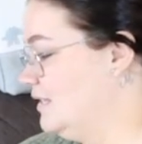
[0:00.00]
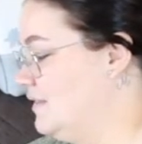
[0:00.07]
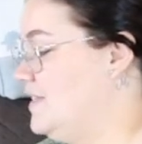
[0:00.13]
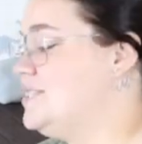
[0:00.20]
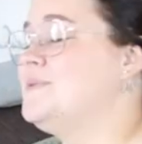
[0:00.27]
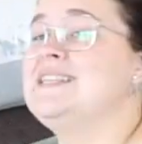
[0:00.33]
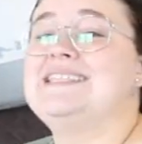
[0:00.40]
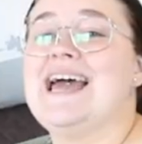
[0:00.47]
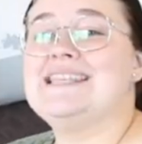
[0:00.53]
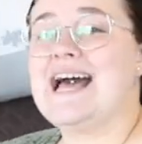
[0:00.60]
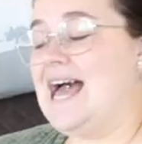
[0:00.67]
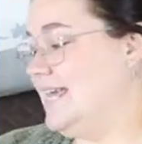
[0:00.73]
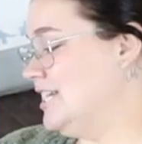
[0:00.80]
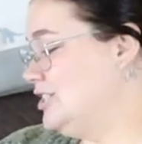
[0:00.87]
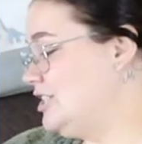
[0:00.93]
This one says,
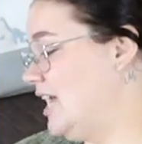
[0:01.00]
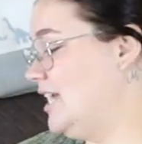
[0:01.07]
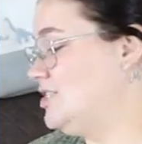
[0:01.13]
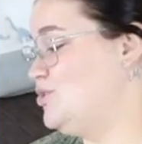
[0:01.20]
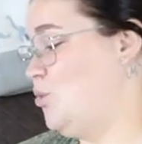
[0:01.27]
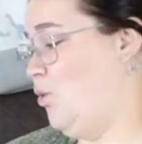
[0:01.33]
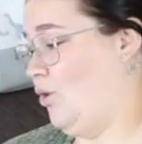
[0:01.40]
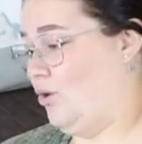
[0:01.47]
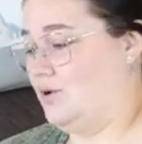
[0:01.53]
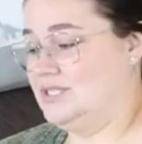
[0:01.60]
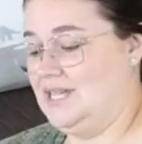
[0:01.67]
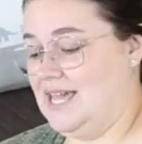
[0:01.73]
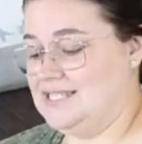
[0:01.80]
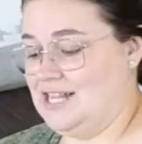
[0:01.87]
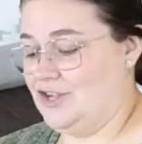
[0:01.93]
I can change the world.
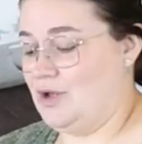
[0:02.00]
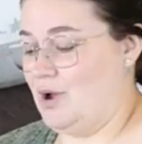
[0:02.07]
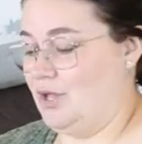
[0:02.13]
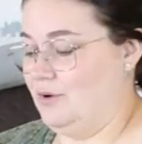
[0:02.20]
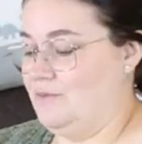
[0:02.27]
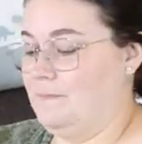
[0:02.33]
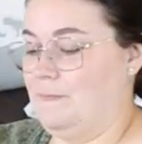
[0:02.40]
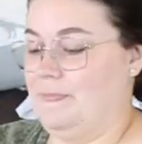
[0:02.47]
It's another kimono.